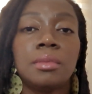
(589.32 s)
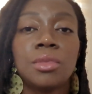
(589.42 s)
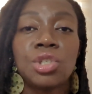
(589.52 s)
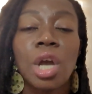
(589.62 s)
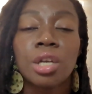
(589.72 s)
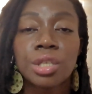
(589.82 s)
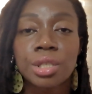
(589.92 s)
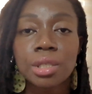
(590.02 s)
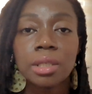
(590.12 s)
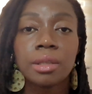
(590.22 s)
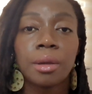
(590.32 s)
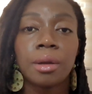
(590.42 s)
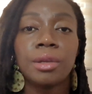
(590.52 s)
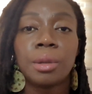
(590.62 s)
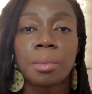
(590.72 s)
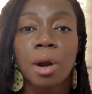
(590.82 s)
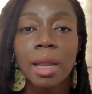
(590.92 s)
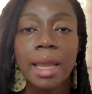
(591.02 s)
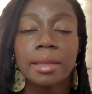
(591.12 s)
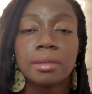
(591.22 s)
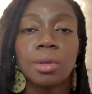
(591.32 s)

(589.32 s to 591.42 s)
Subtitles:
shocks in the market